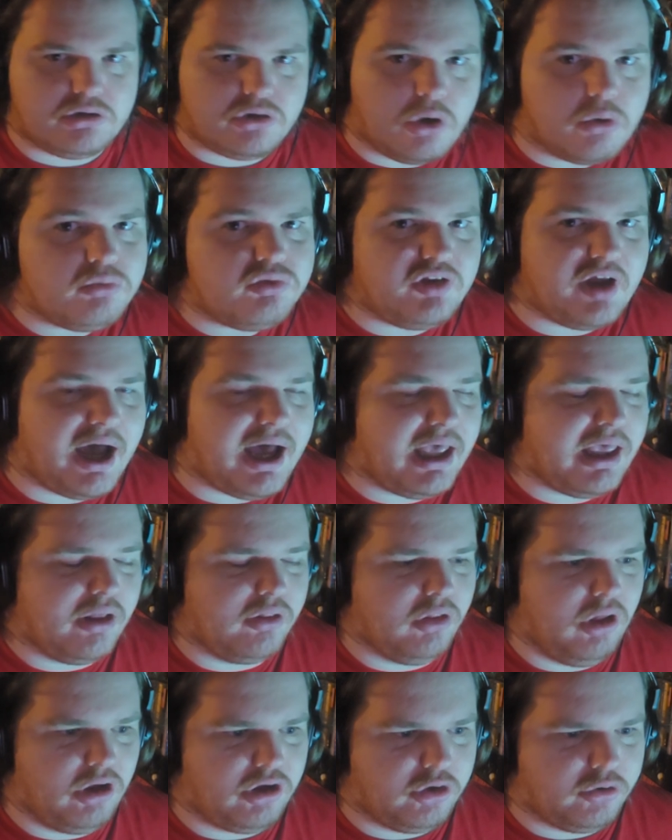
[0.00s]
No
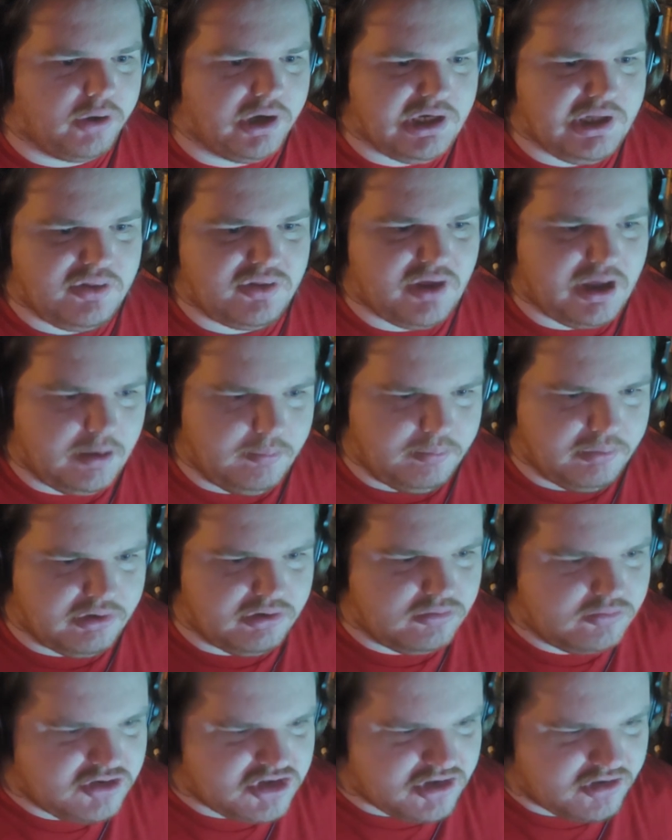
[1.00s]
dialogue or anything,
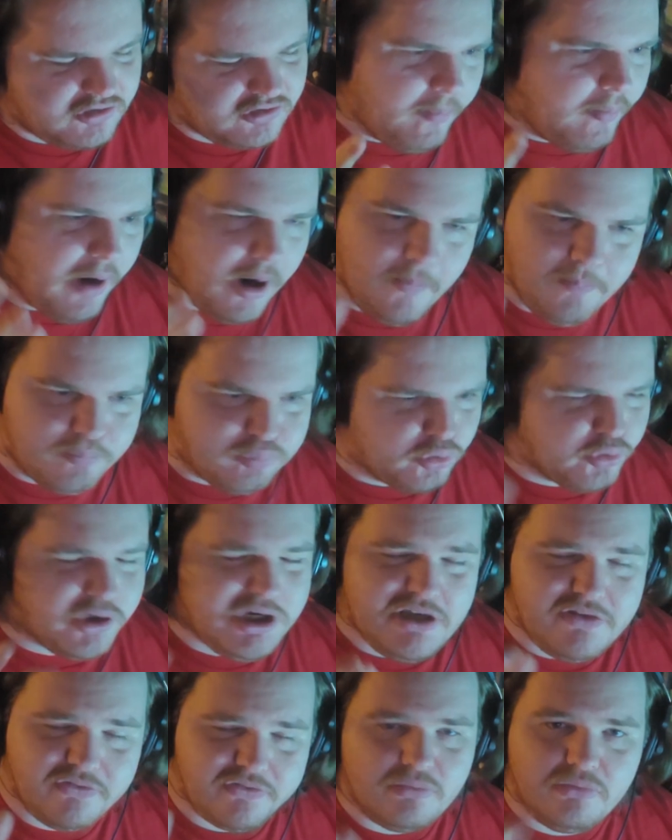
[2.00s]
but just a
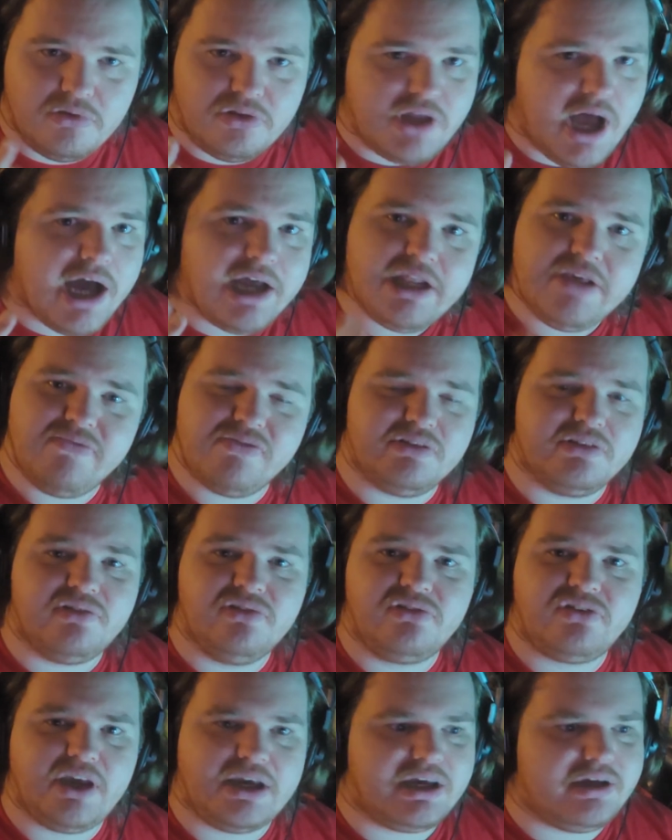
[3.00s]
brief, not even
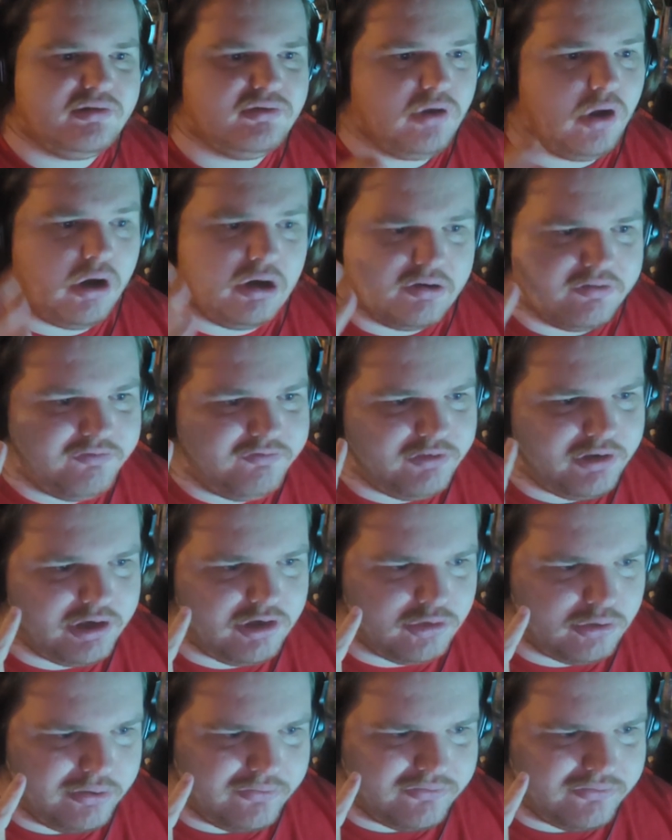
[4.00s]
second long flicker of